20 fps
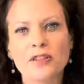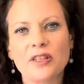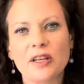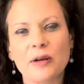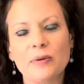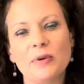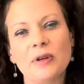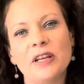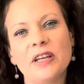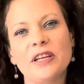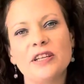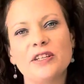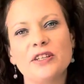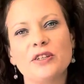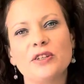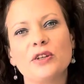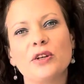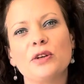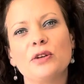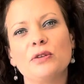thing we need to
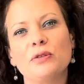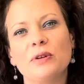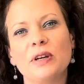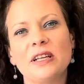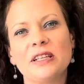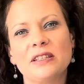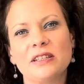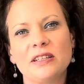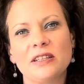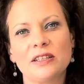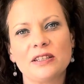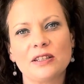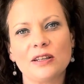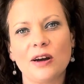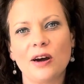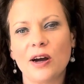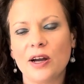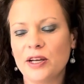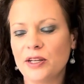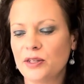do is
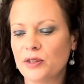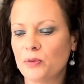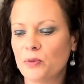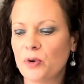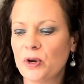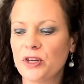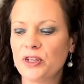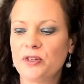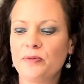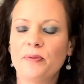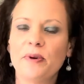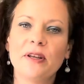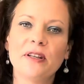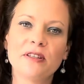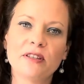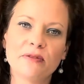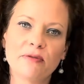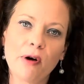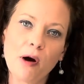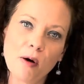decide which
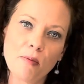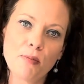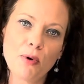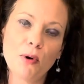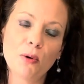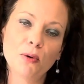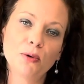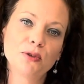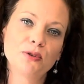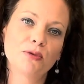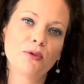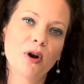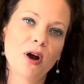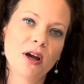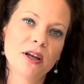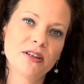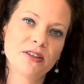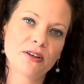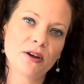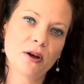bits of our bald
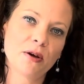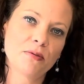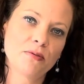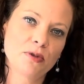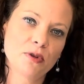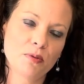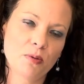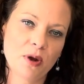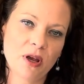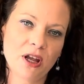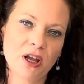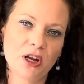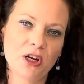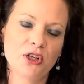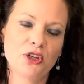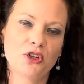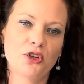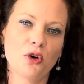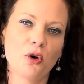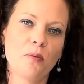rhizomes we're going
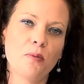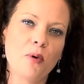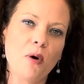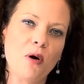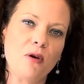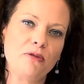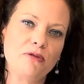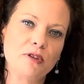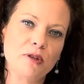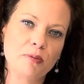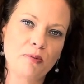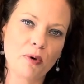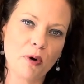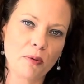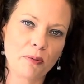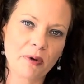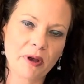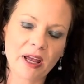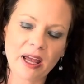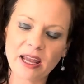to chop off to
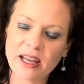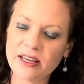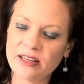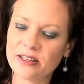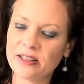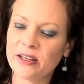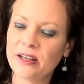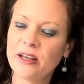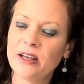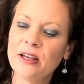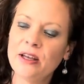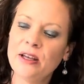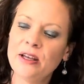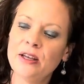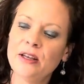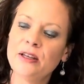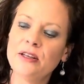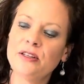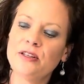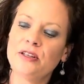propagate.
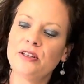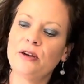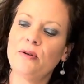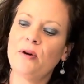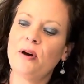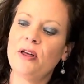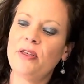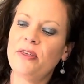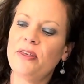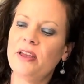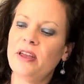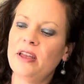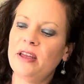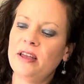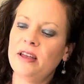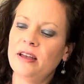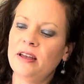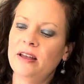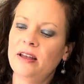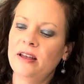So I
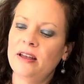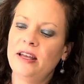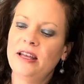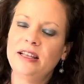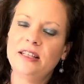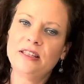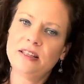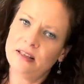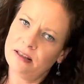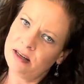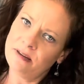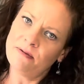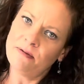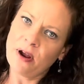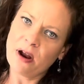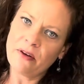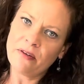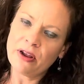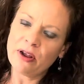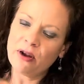think it's very